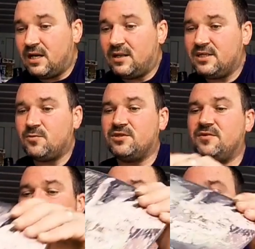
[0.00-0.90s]
Ah, this
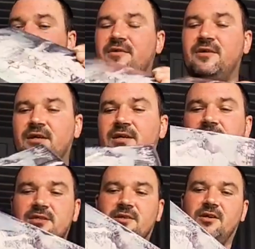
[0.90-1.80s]
one's a variant.
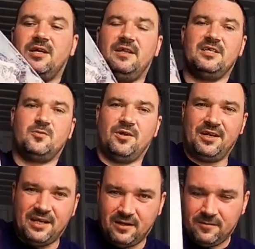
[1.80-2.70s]
So look at this
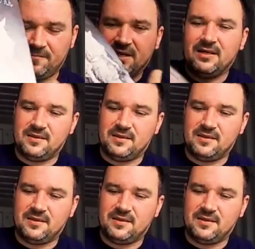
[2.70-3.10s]
one here.